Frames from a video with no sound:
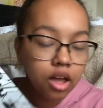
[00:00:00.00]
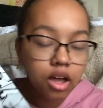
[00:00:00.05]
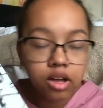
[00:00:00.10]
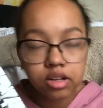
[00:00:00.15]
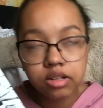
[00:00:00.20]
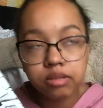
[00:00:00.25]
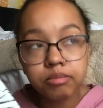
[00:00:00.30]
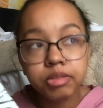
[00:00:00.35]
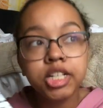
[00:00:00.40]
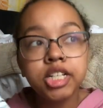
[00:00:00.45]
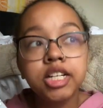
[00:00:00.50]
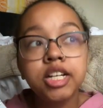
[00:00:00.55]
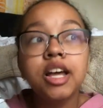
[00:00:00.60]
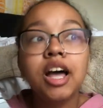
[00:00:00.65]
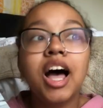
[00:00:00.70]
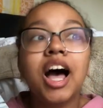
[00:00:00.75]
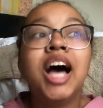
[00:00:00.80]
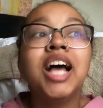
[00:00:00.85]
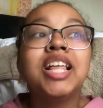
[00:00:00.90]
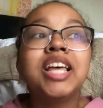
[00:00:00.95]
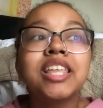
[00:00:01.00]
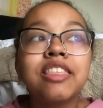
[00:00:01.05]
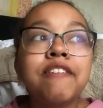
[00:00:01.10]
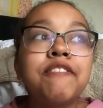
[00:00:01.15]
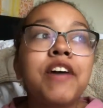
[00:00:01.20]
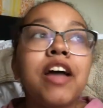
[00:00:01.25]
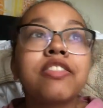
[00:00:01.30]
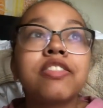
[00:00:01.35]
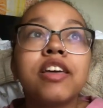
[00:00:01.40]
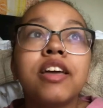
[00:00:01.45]
I like
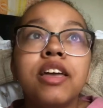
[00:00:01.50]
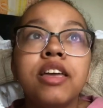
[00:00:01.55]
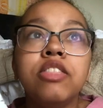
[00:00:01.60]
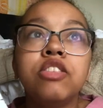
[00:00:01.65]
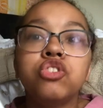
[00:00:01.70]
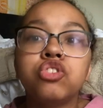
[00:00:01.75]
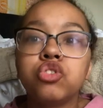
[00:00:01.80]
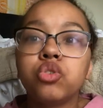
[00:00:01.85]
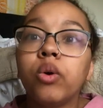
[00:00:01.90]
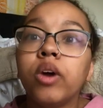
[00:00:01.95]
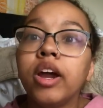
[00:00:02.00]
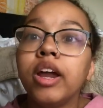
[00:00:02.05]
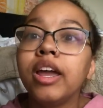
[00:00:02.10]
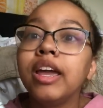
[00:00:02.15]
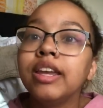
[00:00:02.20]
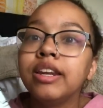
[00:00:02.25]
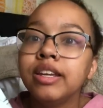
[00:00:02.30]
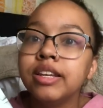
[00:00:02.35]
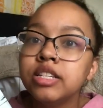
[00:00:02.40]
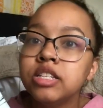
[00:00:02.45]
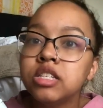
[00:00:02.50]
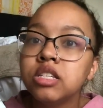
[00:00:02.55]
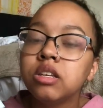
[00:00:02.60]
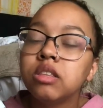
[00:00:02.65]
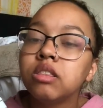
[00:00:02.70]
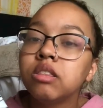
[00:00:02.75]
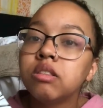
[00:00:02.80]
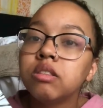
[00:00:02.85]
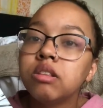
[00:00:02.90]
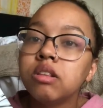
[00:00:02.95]
the fact that in the story it is
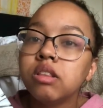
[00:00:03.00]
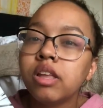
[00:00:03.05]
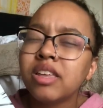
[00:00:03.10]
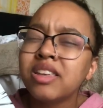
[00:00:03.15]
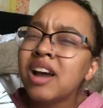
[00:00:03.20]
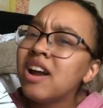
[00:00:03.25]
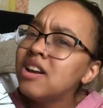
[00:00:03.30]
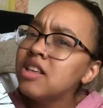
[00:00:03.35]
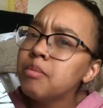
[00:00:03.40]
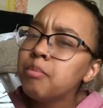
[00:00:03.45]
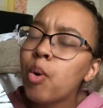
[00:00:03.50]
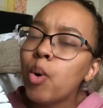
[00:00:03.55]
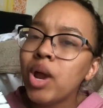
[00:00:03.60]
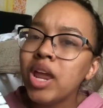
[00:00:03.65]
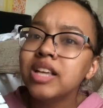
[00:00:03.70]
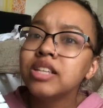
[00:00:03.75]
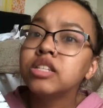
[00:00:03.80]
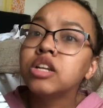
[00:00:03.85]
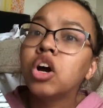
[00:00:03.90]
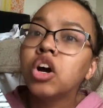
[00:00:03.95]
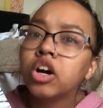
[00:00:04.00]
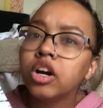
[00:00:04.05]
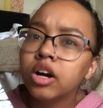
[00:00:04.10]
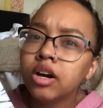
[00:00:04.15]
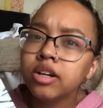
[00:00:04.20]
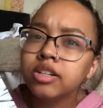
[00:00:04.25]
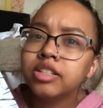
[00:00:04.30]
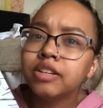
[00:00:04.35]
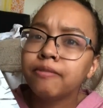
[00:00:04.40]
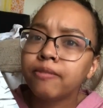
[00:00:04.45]
like kind of the point is
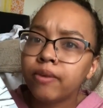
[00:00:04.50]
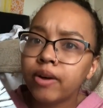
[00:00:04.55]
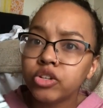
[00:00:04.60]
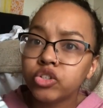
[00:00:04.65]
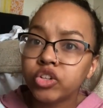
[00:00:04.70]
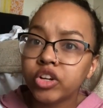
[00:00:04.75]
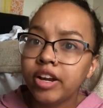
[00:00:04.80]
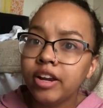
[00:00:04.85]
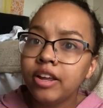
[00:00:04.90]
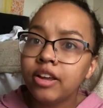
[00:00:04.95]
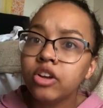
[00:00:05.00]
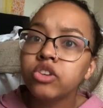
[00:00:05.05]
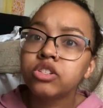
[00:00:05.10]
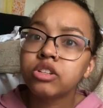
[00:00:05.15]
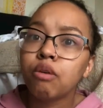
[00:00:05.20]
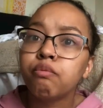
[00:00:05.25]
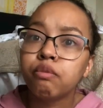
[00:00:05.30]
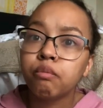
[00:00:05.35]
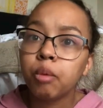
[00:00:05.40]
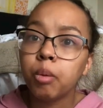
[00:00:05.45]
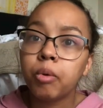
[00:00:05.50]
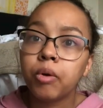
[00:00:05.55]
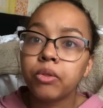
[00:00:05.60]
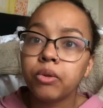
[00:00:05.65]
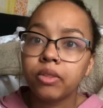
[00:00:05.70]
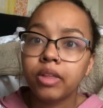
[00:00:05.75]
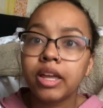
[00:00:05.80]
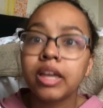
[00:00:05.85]
her differentiating herself from her brother.